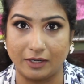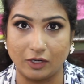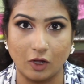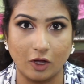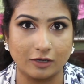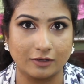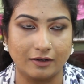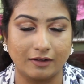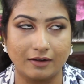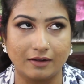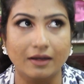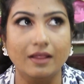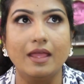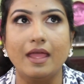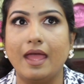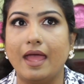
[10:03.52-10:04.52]
a
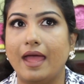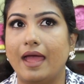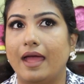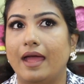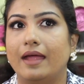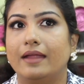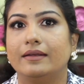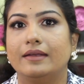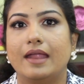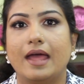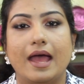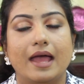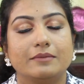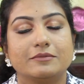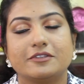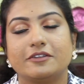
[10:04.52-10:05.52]
doctor and
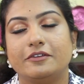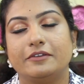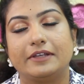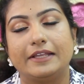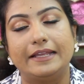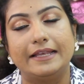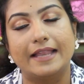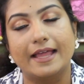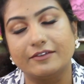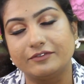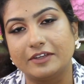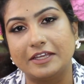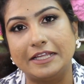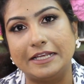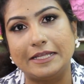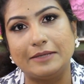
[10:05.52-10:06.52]
I absolutely love
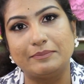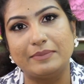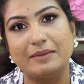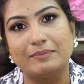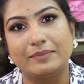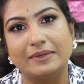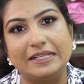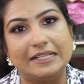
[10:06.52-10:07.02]
healing people,